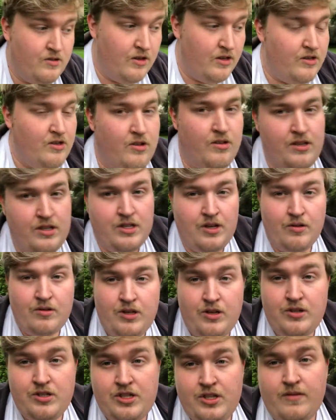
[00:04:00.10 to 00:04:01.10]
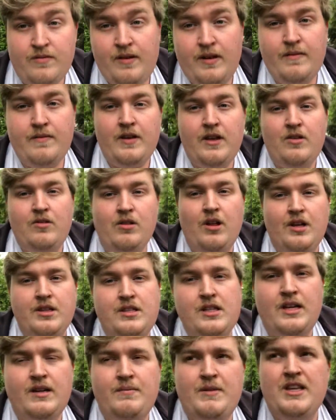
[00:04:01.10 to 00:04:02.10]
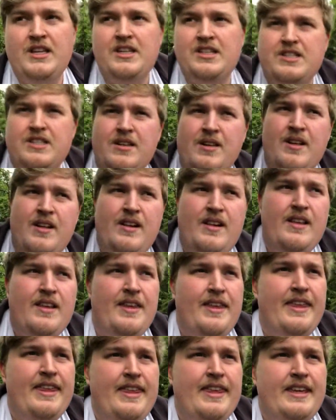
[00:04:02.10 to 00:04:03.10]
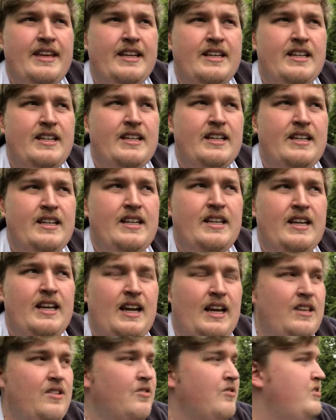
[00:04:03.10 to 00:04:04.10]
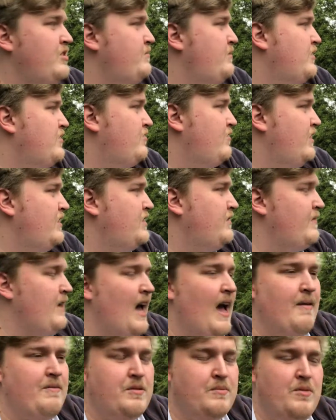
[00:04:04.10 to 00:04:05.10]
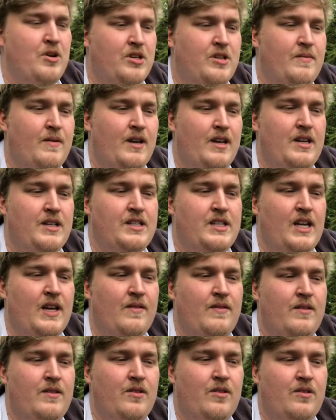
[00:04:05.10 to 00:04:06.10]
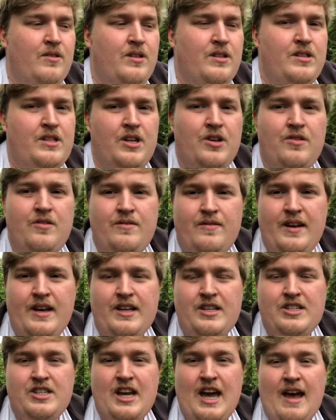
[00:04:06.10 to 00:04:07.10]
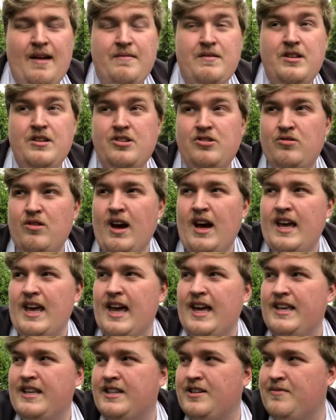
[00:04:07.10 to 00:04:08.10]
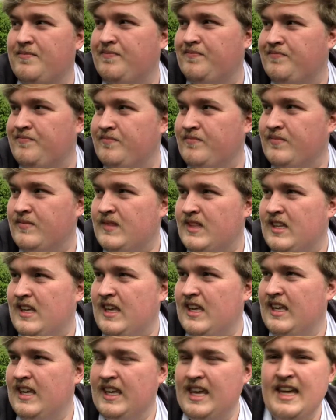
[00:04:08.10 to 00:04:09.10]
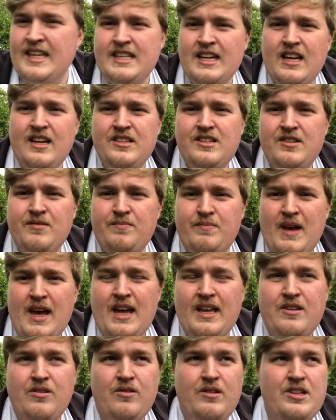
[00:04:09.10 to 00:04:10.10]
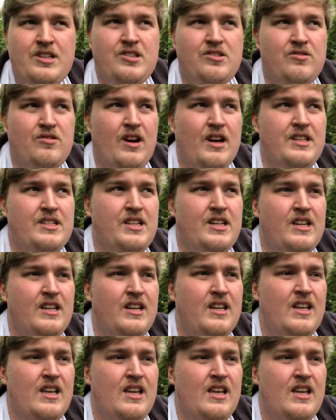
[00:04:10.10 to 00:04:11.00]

trying to do this whole YouTube thing for you lot. I mean, because in order to be creative, you have to motivate yourself. In order to do things, you have to try and get out of bed, or at least try to